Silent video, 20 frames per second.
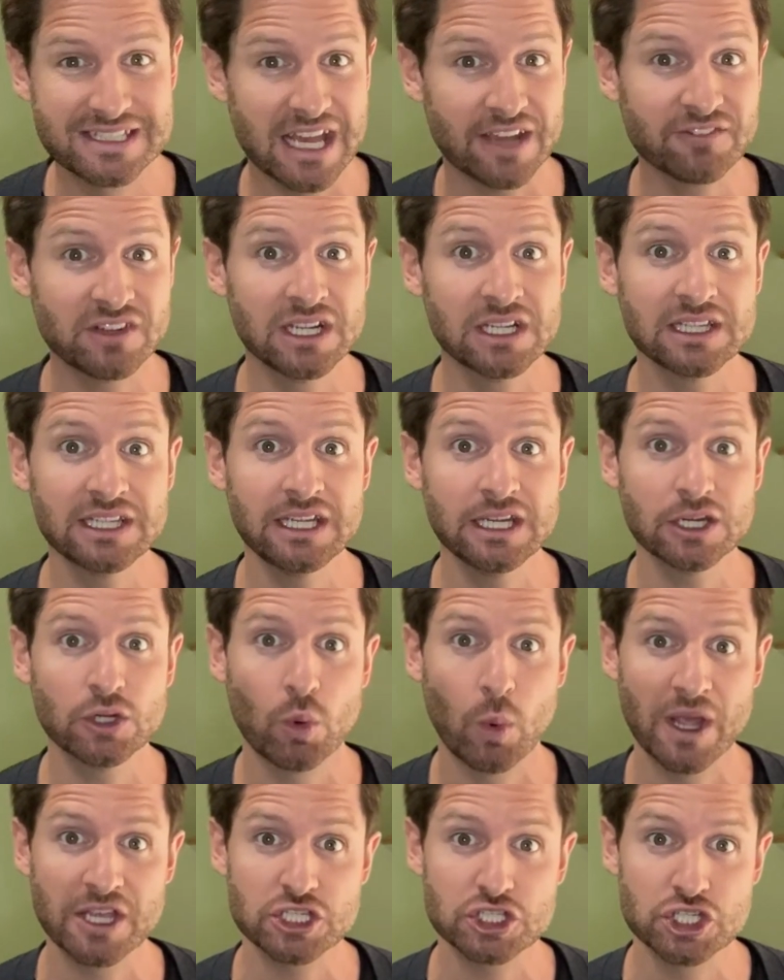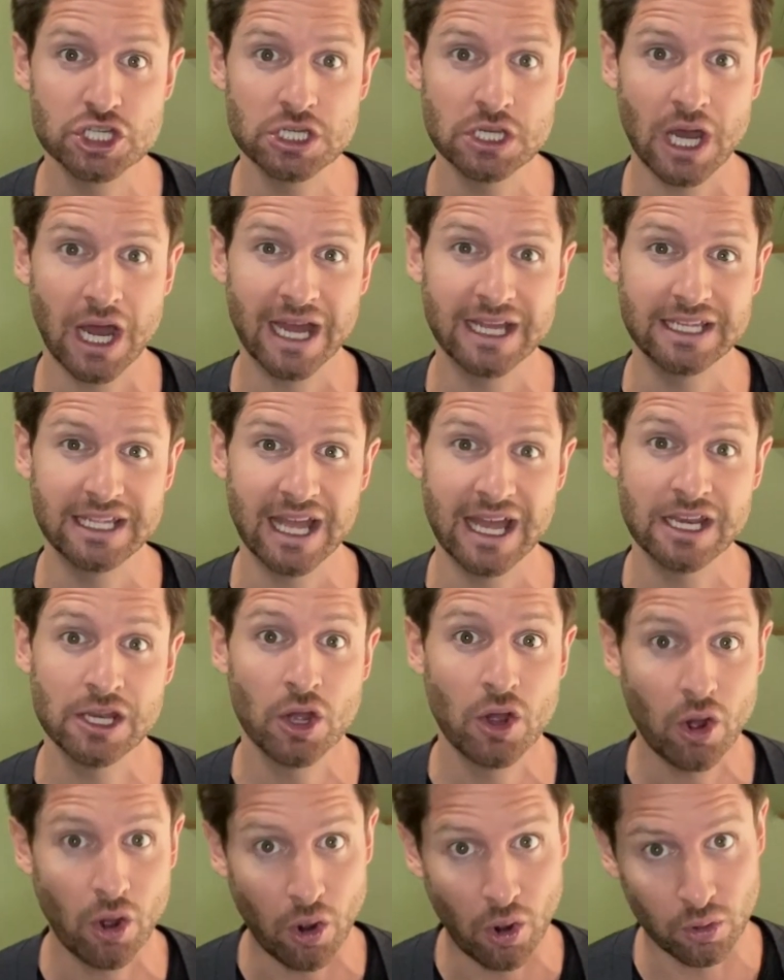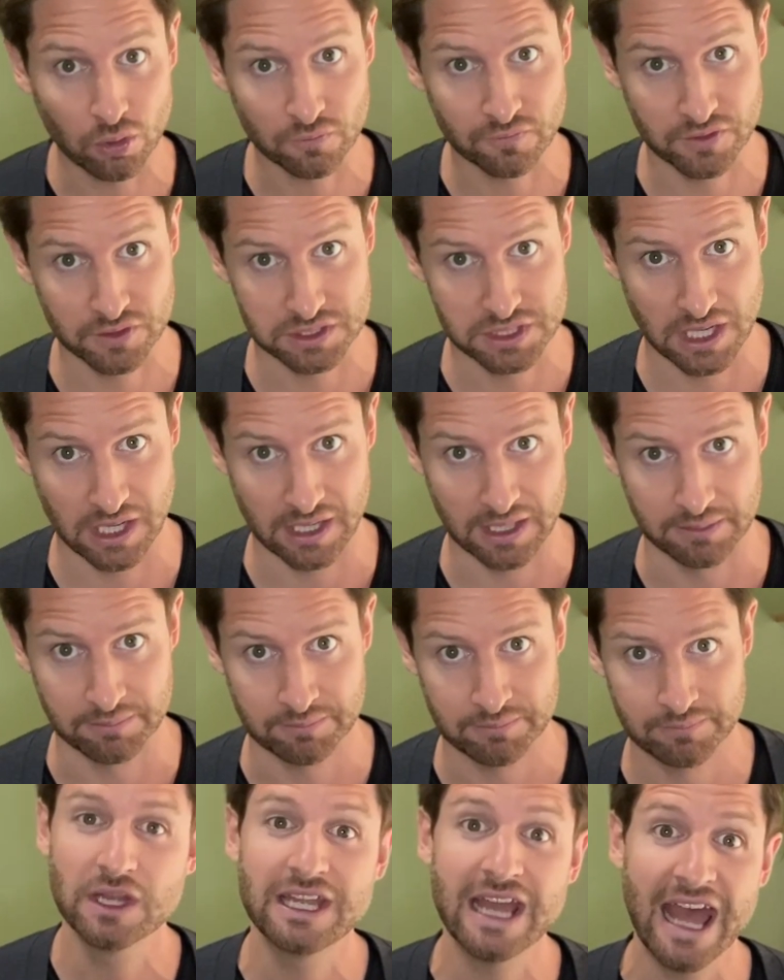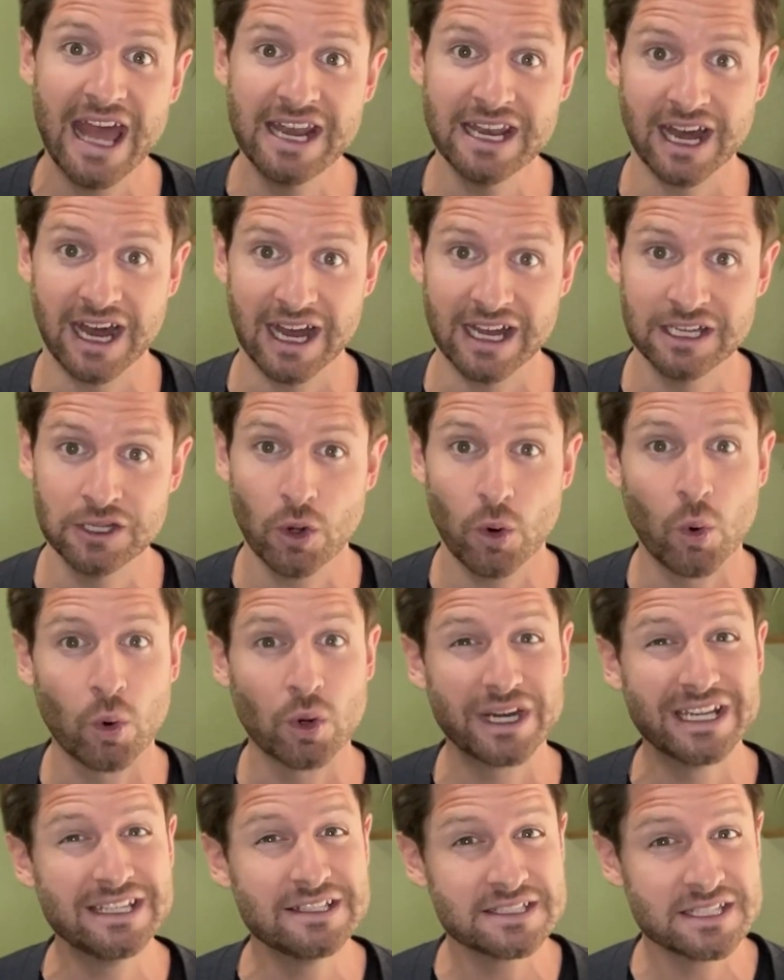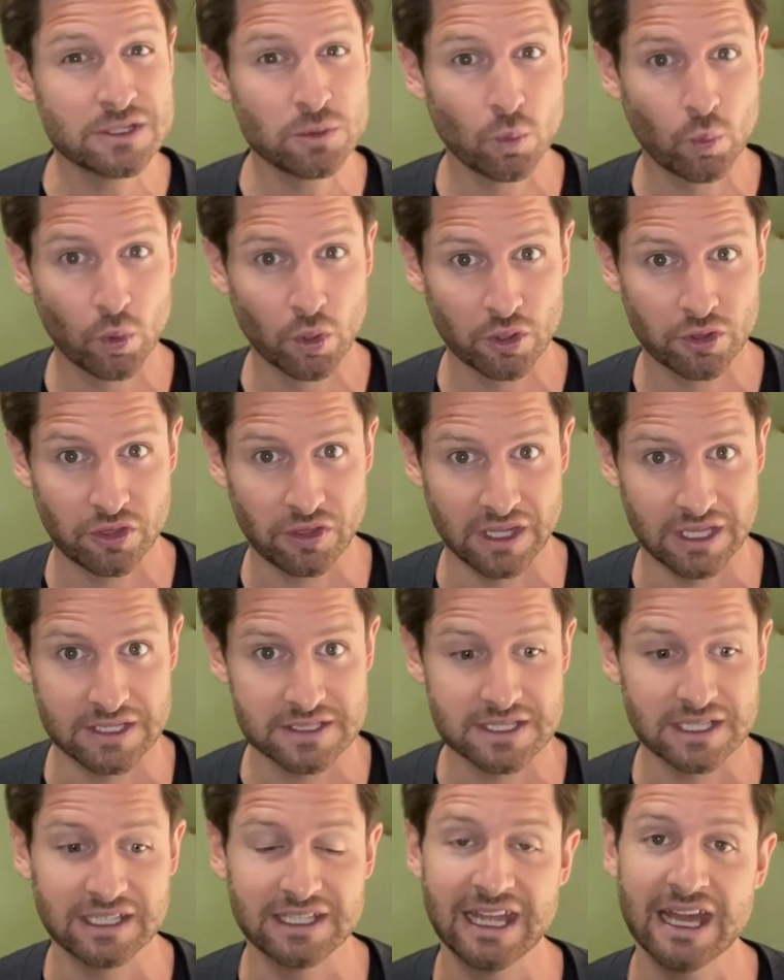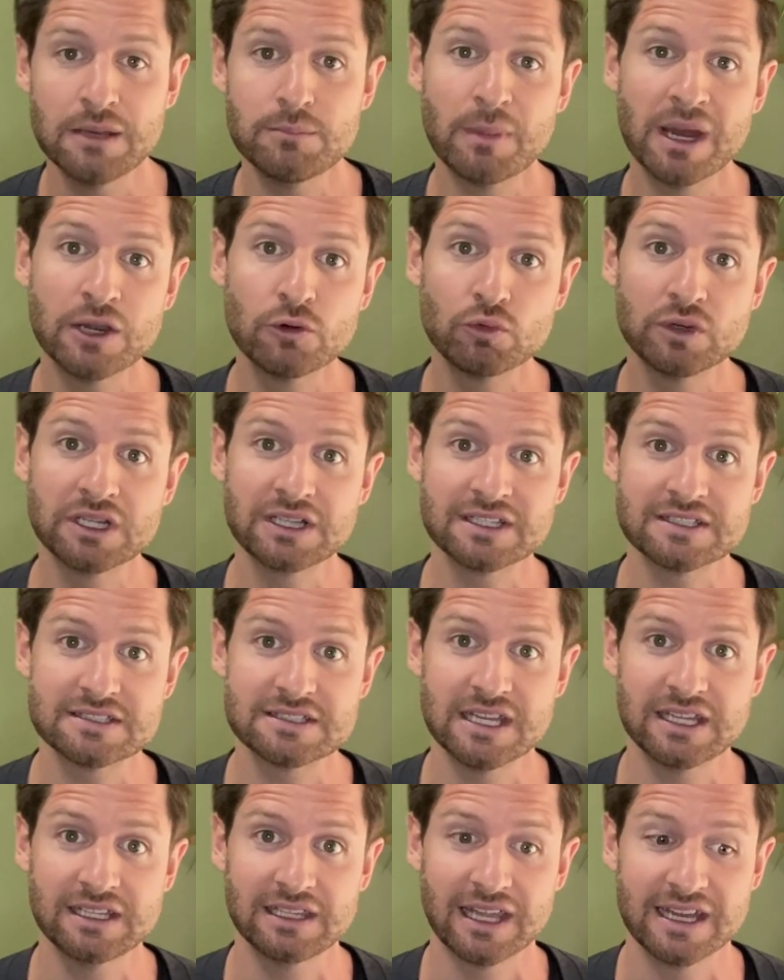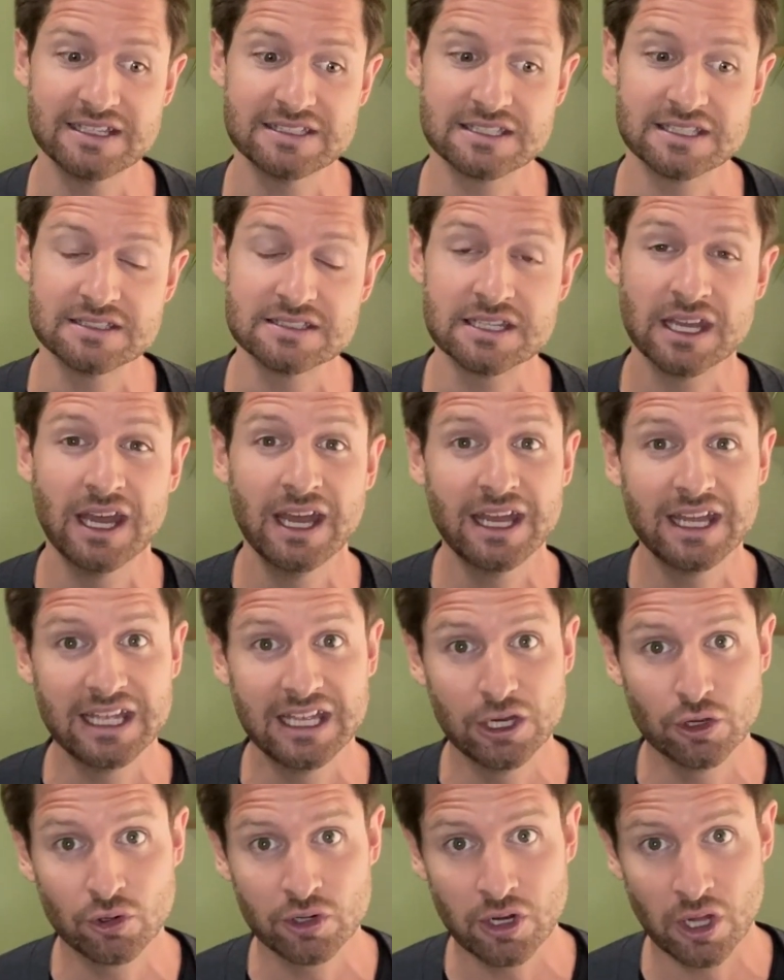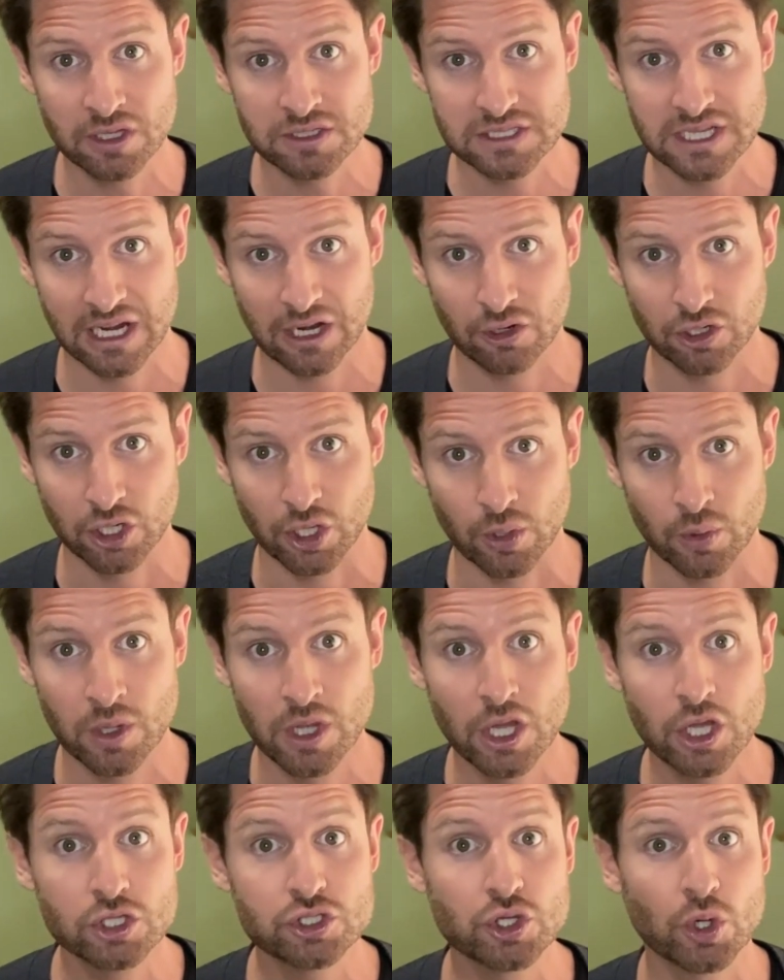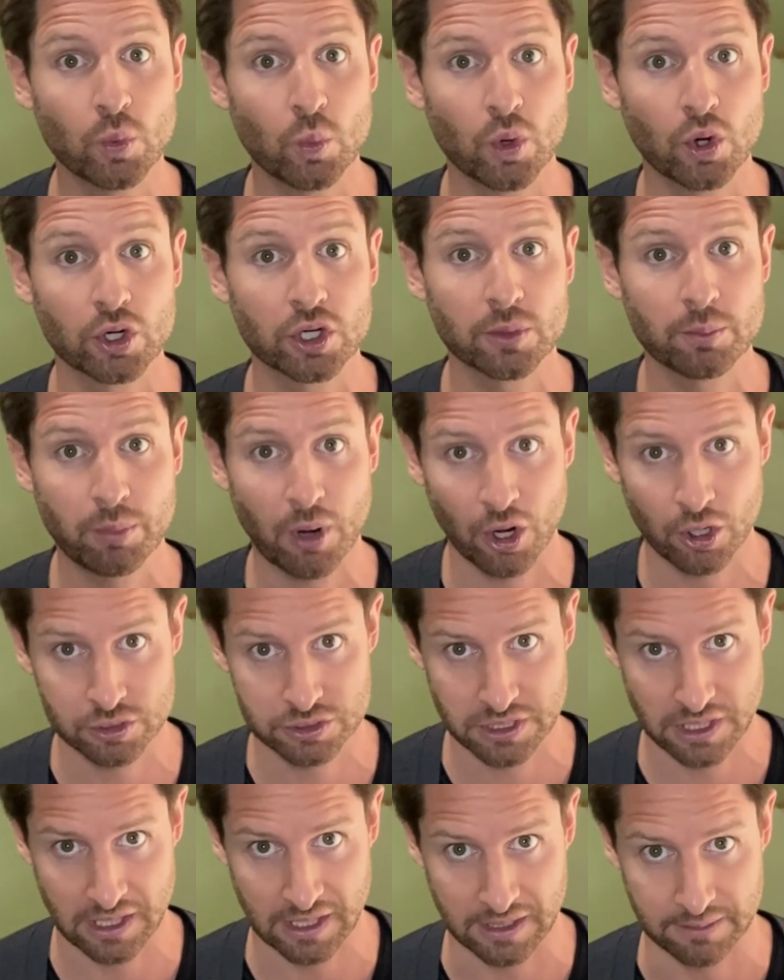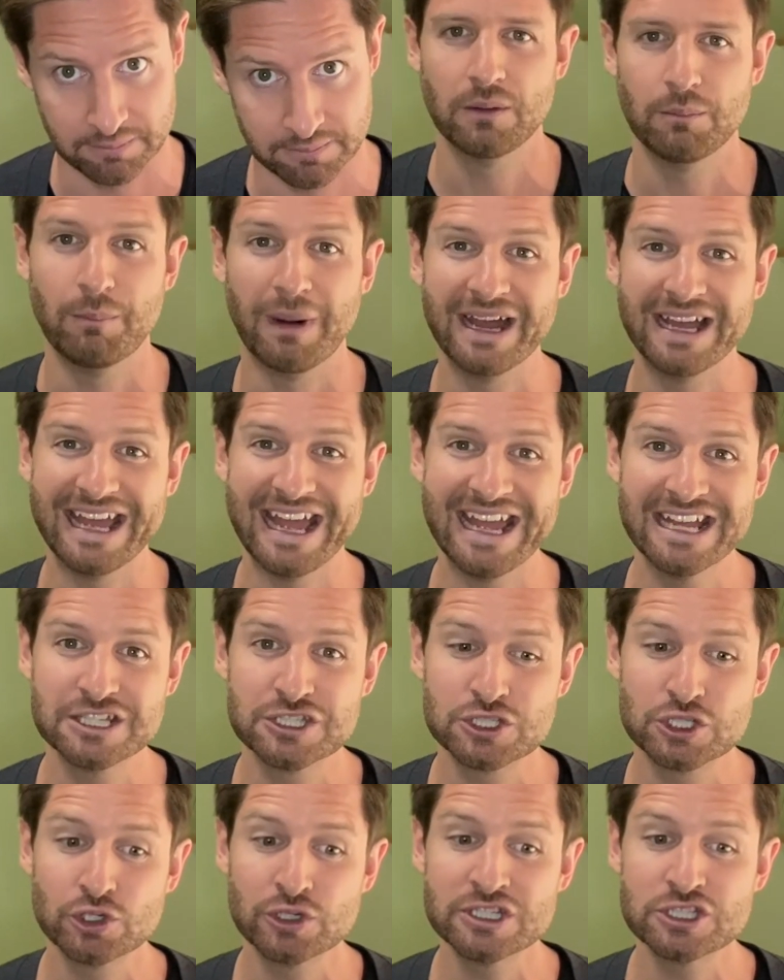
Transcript: Definitely a question I get all the time. Can I, or is it worth it to get my real estate license here in Ontario to work part-time? My answer